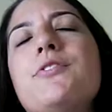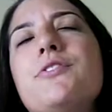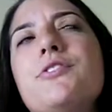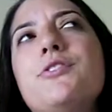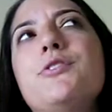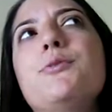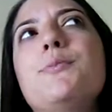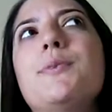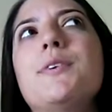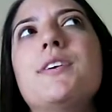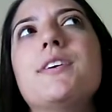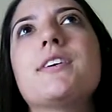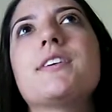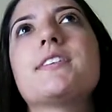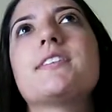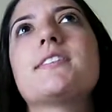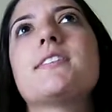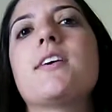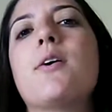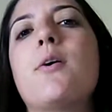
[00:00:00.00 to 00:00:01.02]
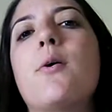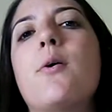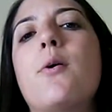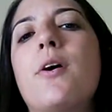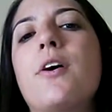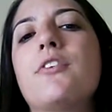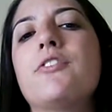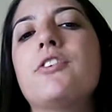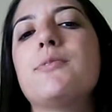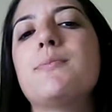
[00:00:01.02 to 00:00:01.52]
2 books are
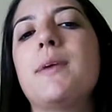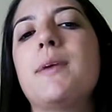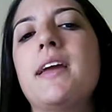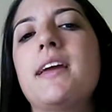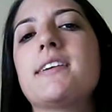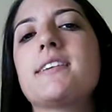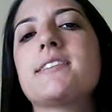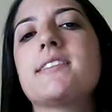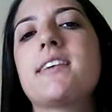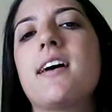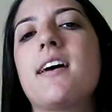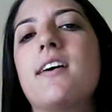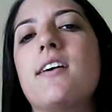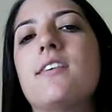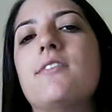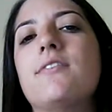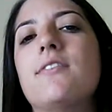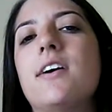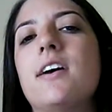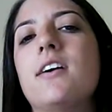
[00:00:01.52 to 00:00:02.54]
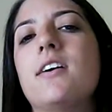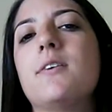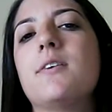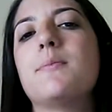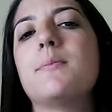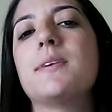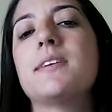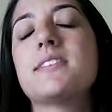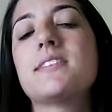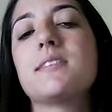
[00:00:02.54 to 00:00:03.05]
remakes of
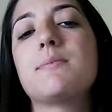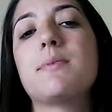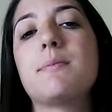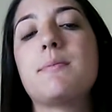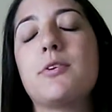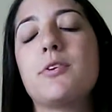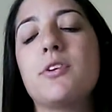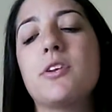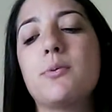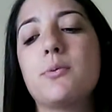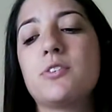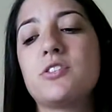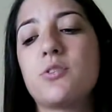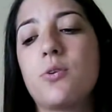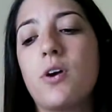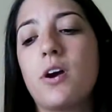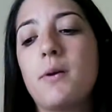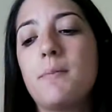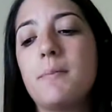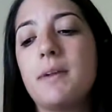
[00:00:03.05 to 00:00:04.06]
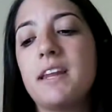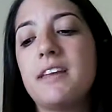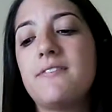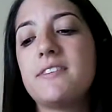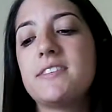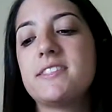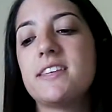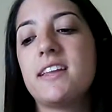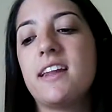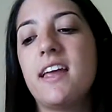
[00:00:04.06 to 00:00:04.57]
Sleeping Beauty, which are
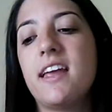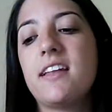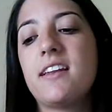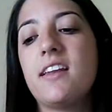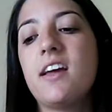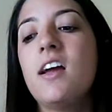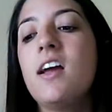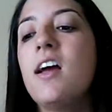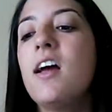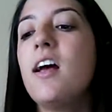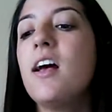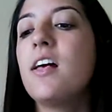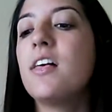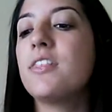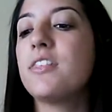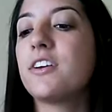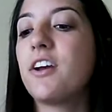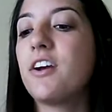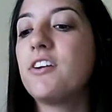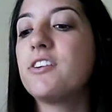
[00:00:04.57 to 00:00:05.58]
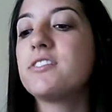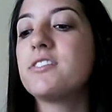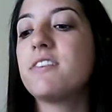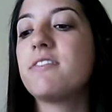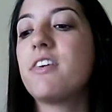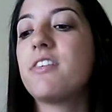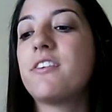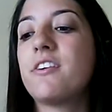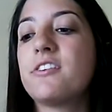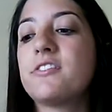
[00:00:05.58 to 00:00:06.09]
Maleficent and The Curse of the
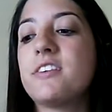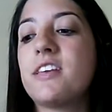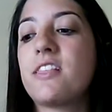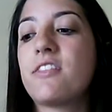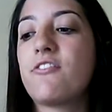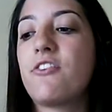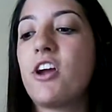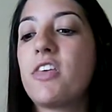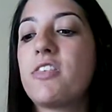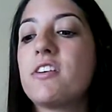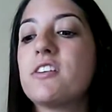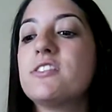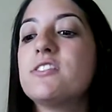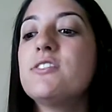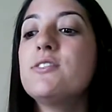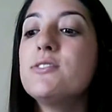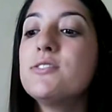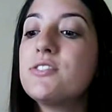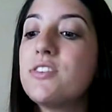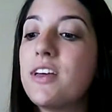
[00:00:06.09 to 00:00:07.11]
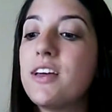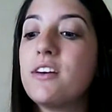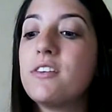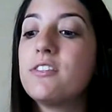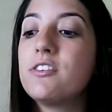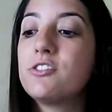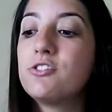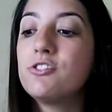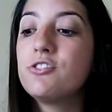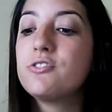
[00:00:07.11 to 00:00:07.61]
13th Fray,
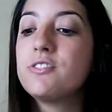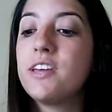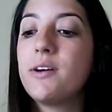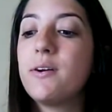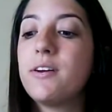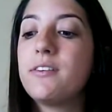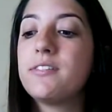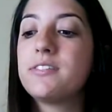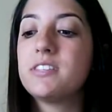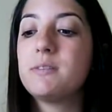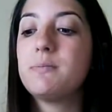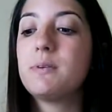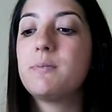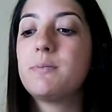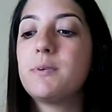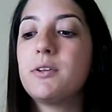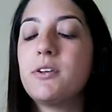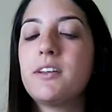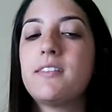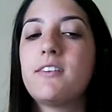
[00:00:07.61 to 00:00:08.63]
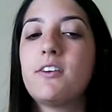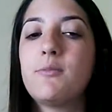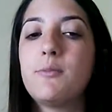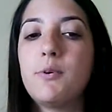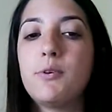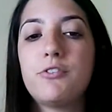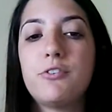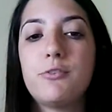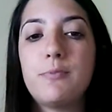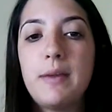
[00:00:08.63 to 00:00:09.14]
The True Tale of Sleeping Beauty. They're
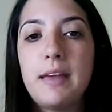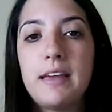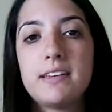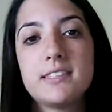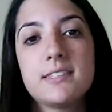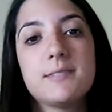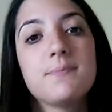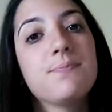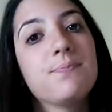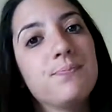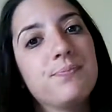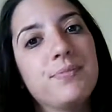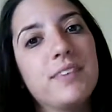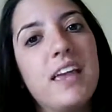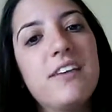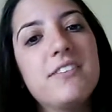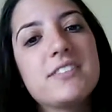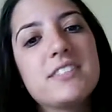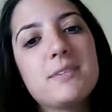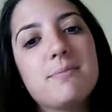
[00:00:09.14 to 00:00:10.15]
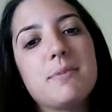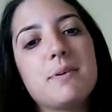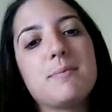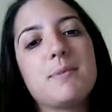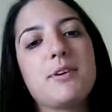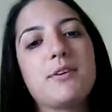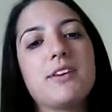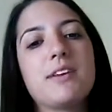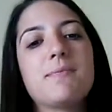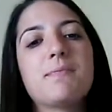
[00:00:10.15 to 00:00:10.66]
both remakes of Sleeping
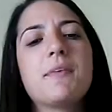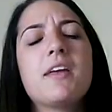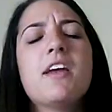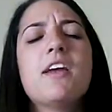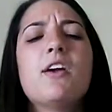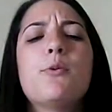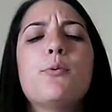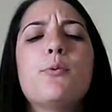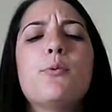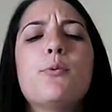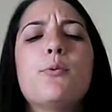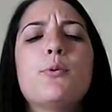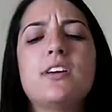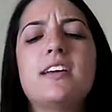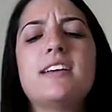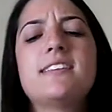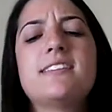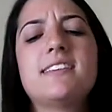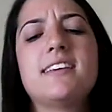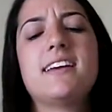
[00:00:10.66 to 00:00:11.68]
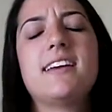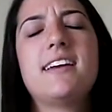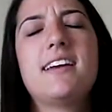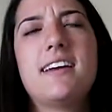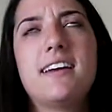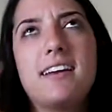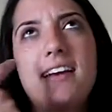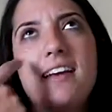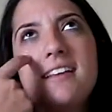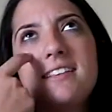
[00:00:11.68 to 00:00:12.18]
Beauty, which
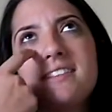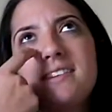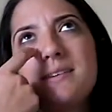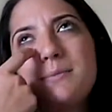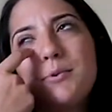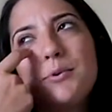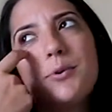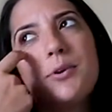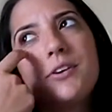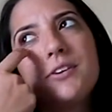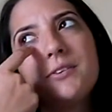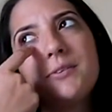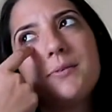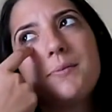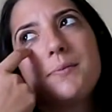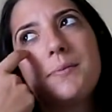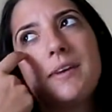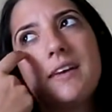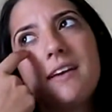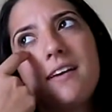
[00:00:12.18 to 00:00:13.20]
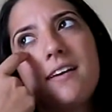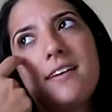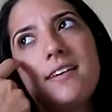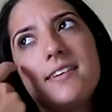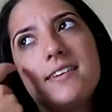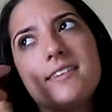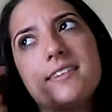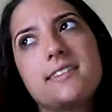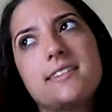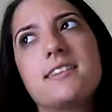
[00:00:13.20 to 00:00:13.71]
it's important
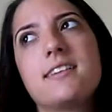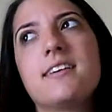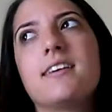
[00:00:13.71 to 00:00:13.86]
because